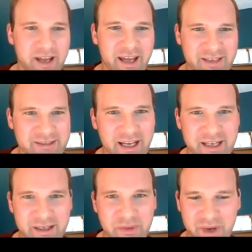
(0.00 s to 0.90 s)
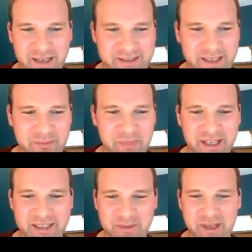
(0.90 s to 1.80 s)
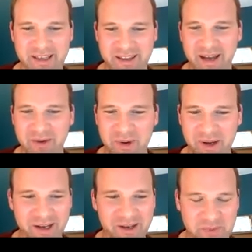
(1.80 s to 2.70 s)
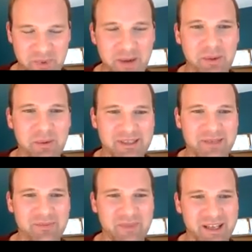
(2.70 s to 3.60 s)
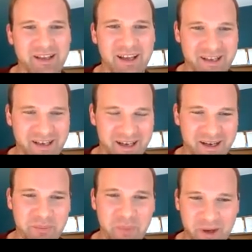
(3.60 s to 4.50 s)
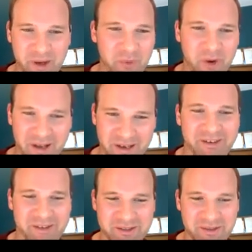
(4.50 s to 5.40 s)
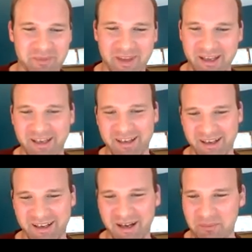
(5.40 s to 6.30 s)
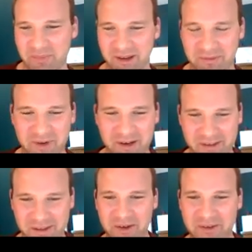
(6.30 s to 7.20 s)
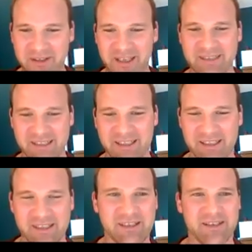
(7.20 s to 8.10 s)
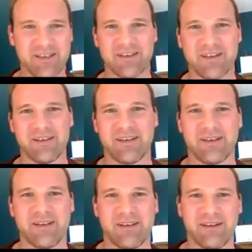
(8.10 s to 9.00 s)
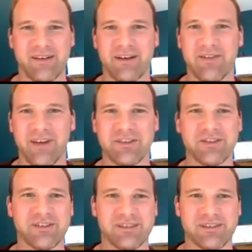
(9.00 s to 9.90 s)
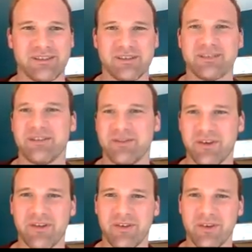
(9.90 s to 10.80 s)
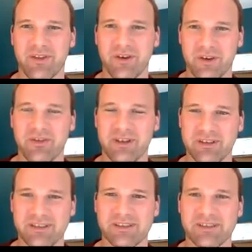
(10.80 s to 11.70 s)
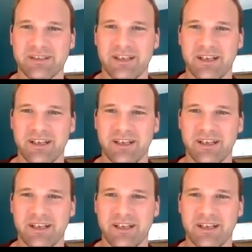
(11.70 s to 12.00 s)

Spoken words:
forget exactly what I set P to be in that one. It's probably something like 0.1 or something, but a fairly low density of edges for 30 vertices.